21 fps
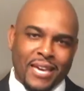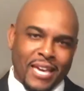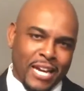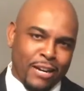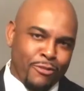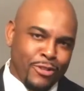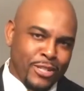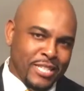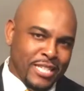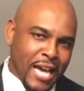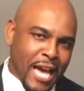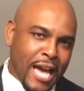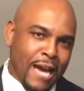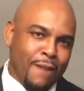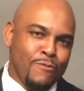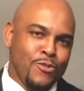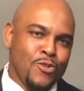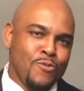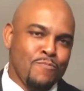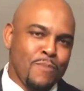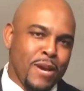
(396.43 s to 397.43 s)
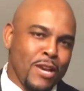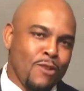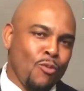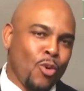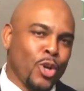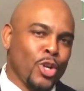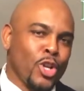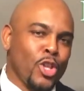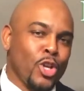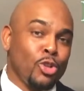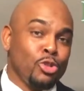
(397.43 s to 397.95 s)
Every time you make
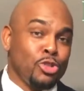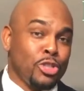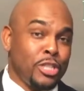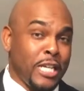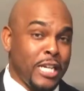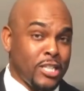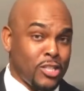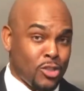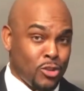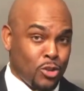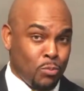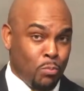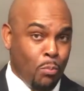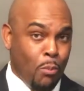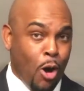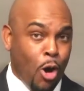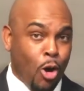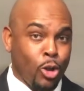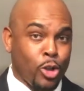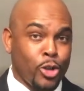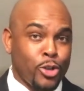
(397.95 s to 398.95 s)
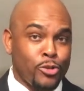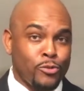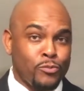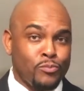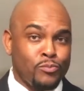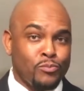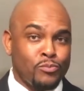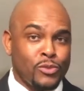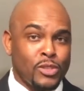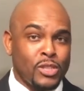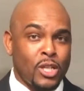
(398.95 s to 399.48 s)
one of those debts smaller
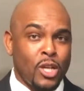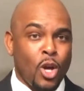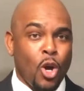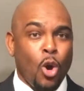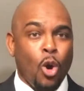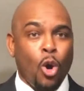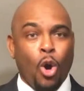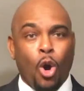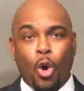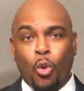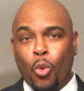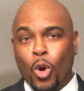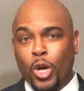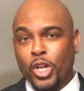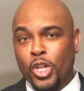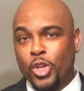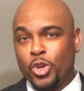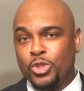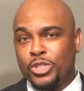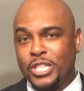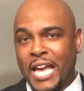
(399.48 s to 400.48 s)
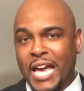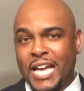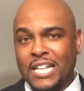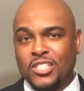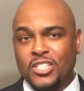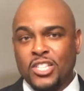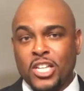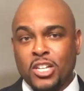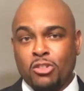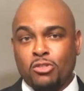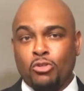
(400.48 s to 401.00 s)
or one of those
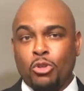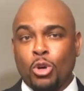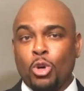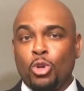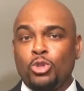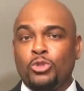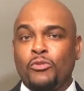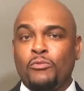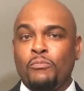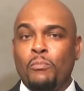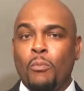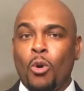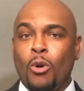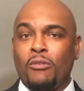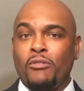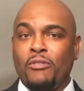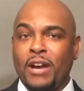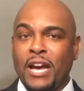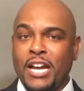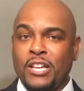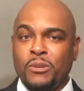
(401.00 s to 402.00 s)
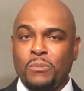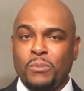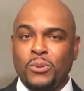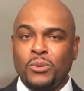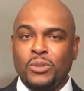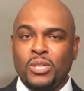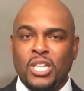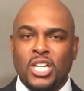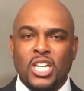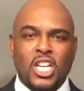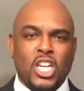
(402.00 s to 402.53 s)
assets grows more
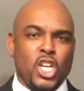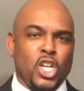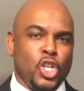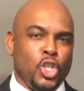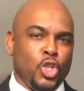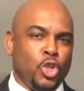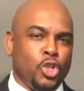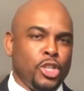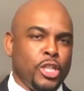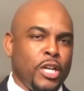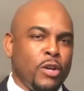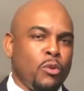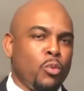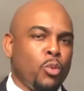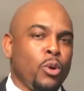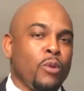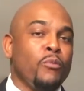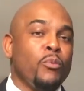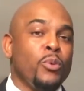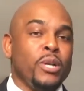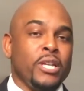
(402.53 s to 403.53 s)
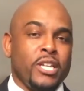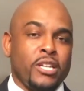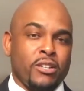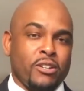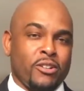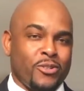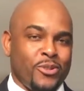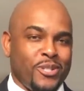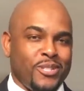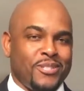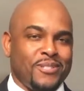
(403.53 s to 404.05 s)
valuable, your net worth will
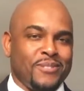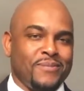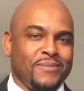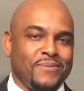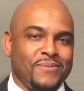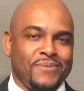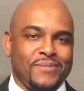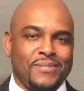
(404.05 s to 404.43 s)
increase.